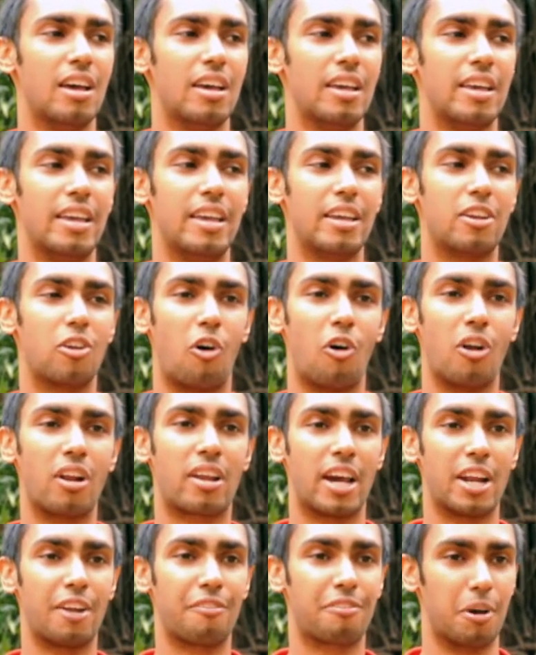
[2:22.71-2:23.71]
It all
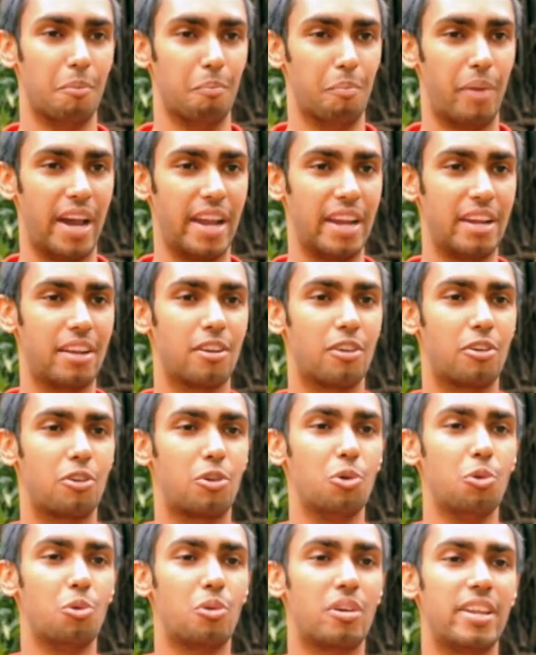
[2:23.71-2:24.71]
kind of combined
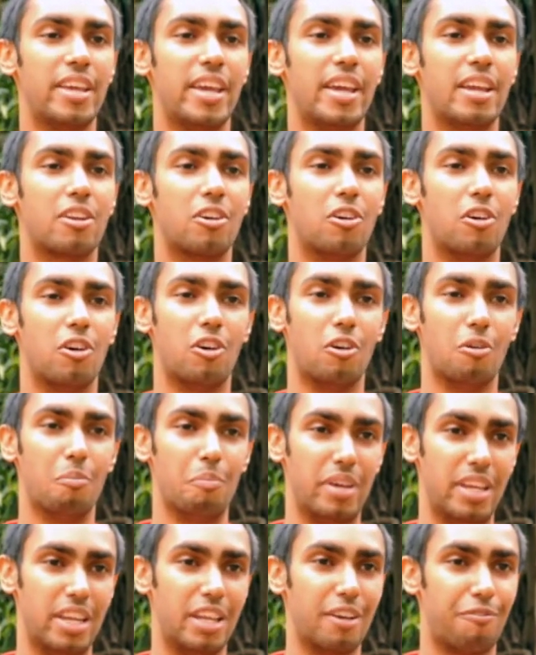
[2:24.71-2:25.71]
to create a
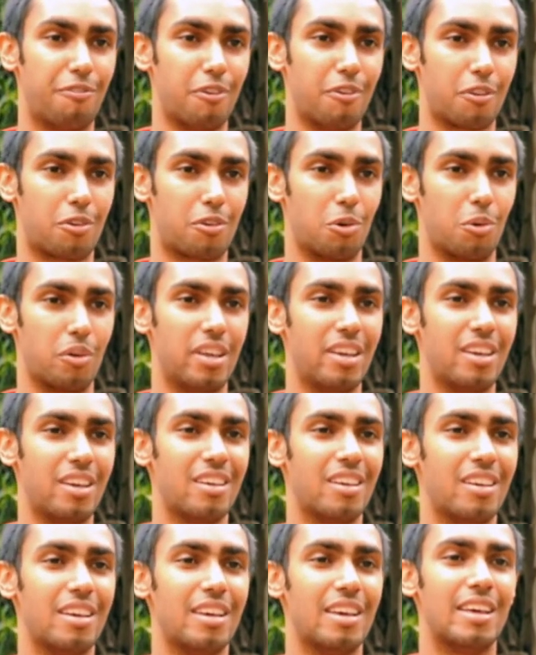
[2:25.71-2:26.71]
meaningful story
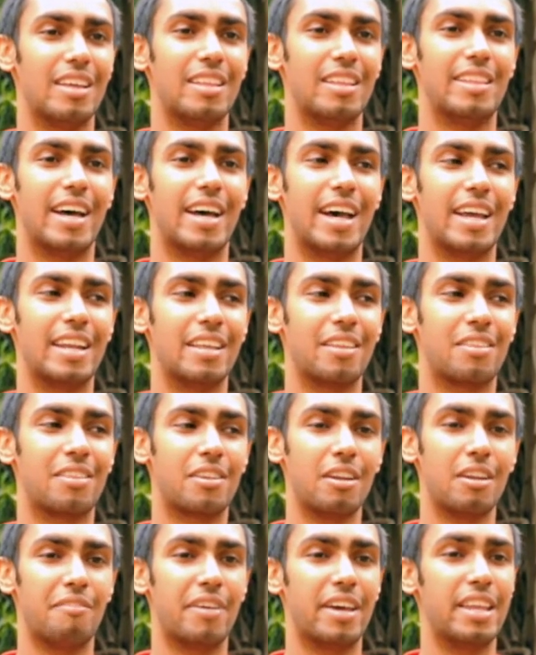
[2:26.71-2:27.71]
that is
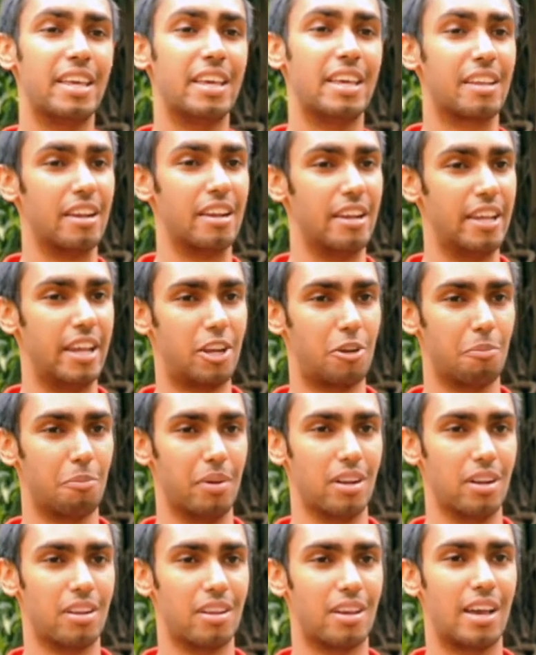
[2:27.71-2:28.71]
still very
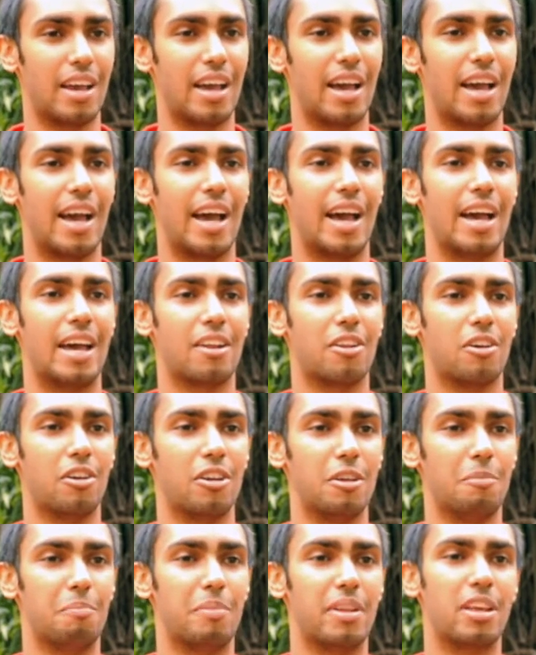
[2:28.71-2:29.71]
relatable and
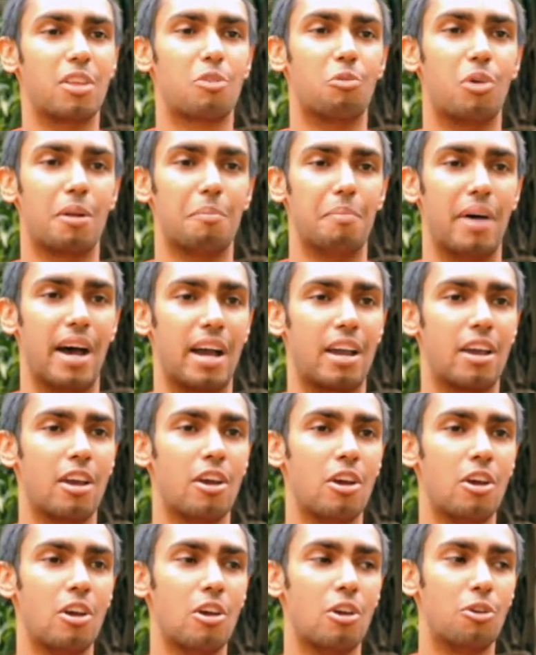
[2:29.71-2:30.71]
really brings one back
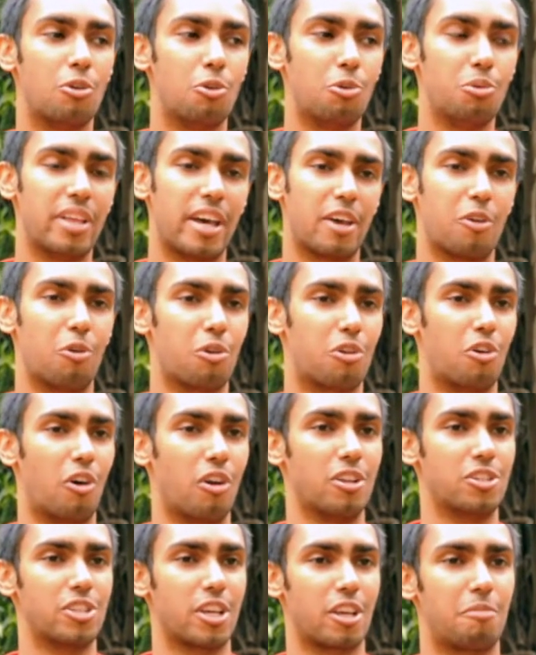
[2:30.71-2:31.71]
to their own
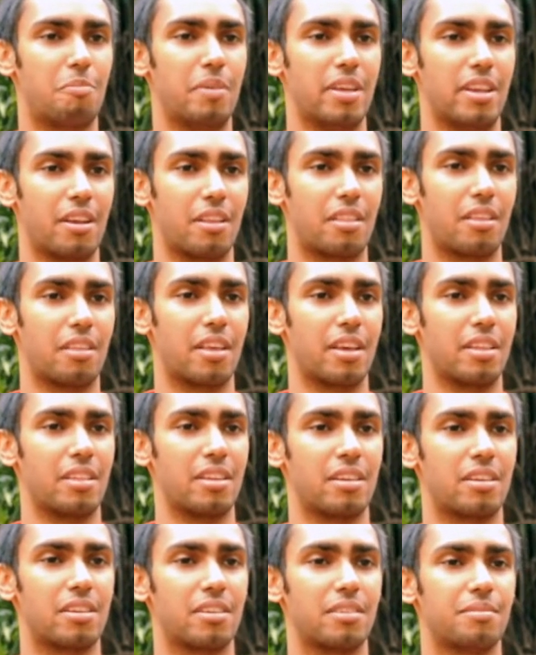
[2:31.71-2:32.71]
college experiences, I
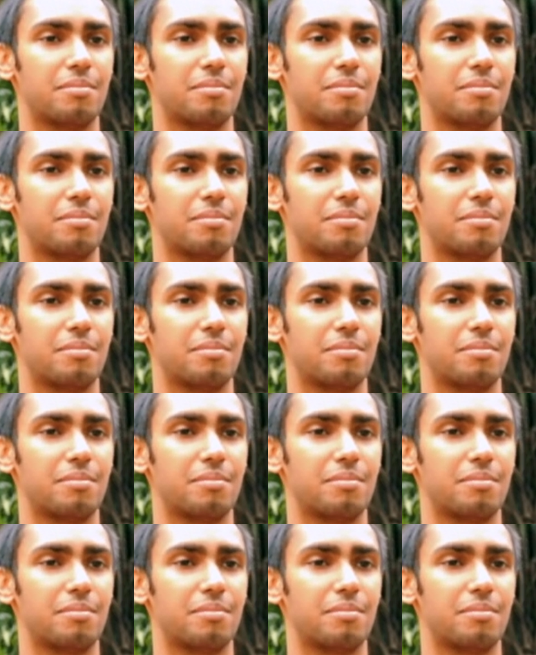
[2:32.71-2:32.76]
think.